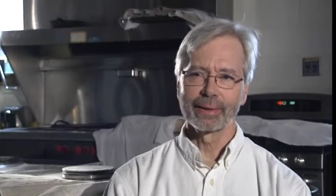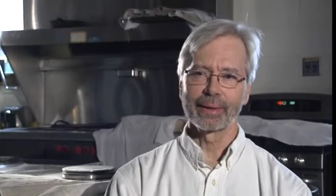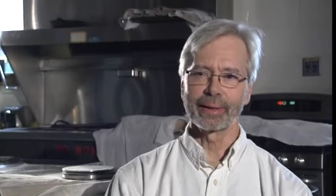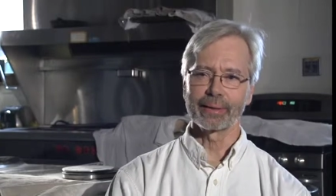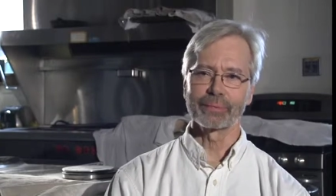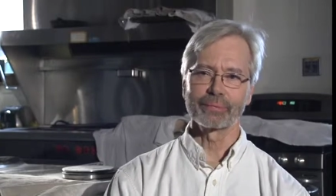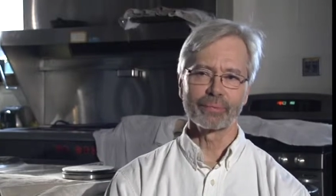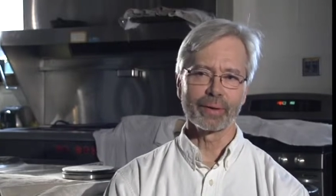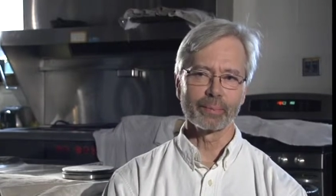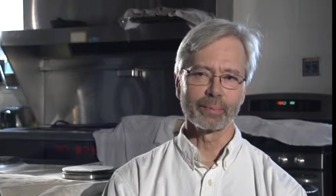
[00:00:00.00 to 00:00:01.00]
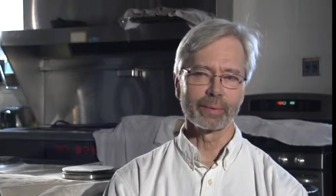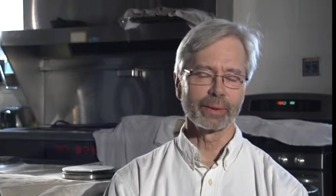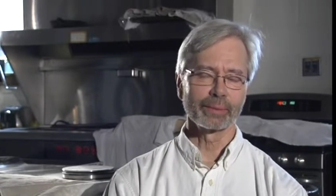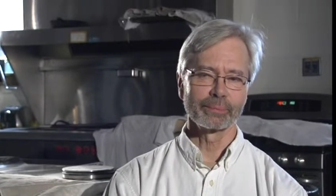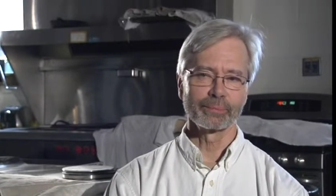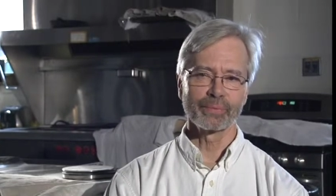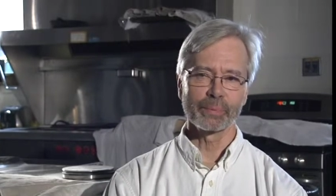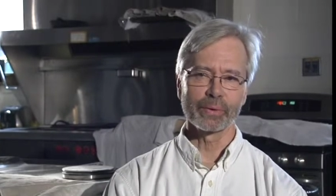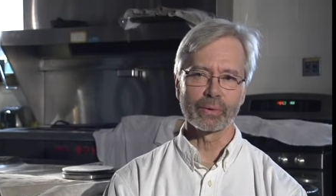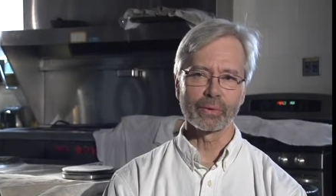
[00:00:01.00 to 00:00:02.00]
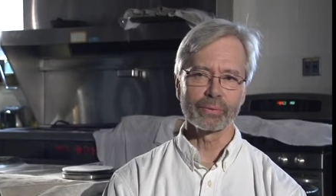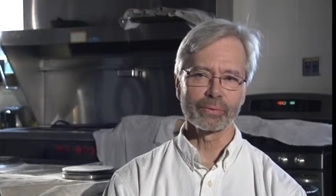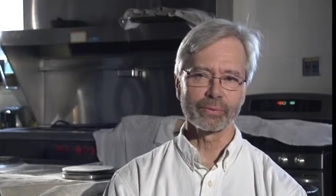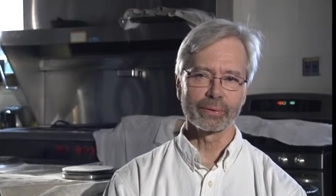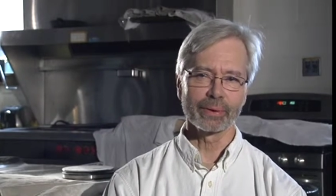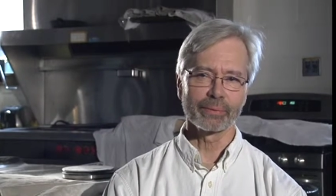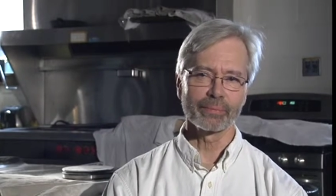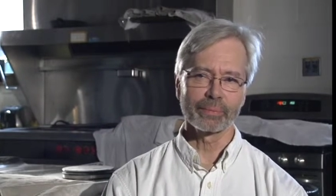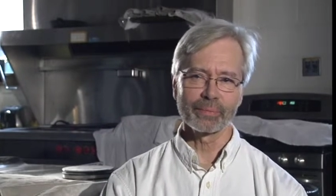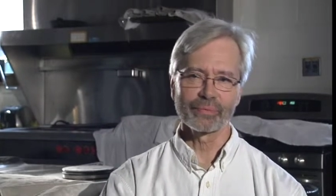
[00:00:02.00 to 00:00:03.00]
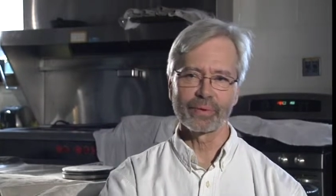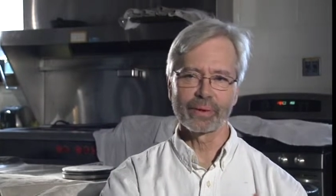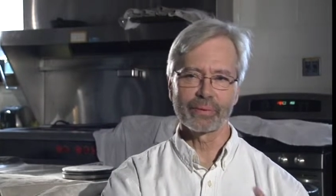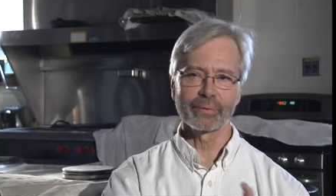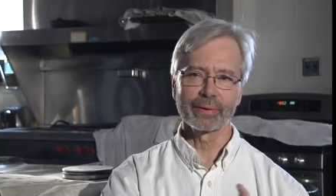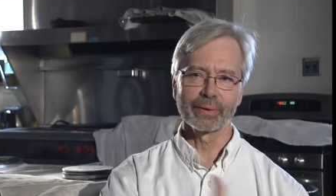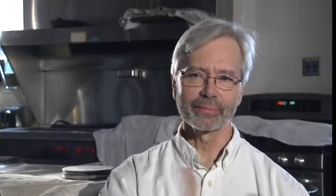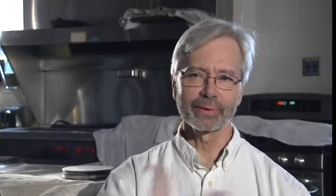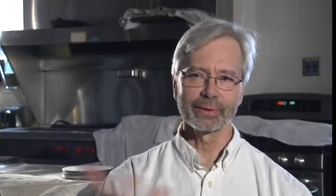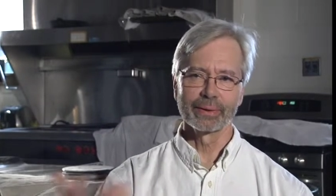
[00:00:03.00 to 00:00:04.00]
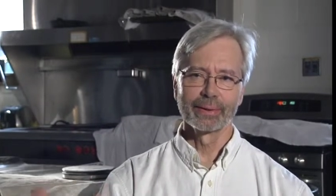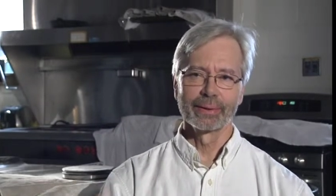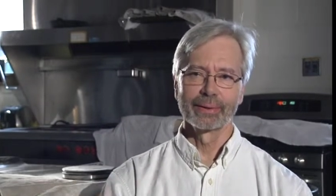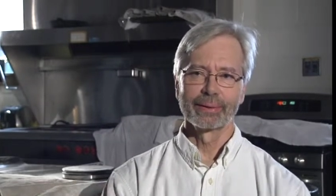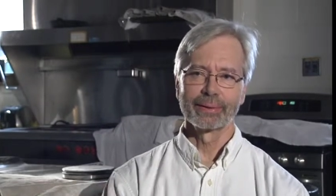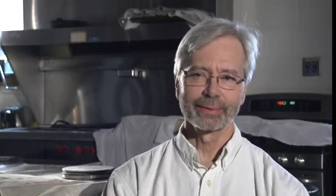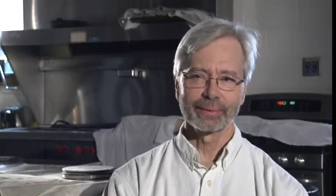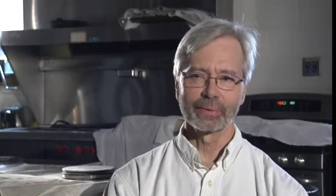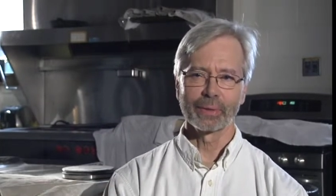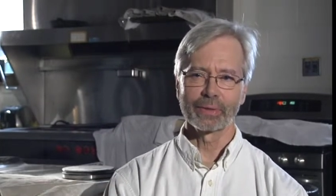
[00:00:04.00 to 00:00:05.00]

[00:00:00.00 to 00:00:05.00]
And from the earth and then from the fire of the oven, you have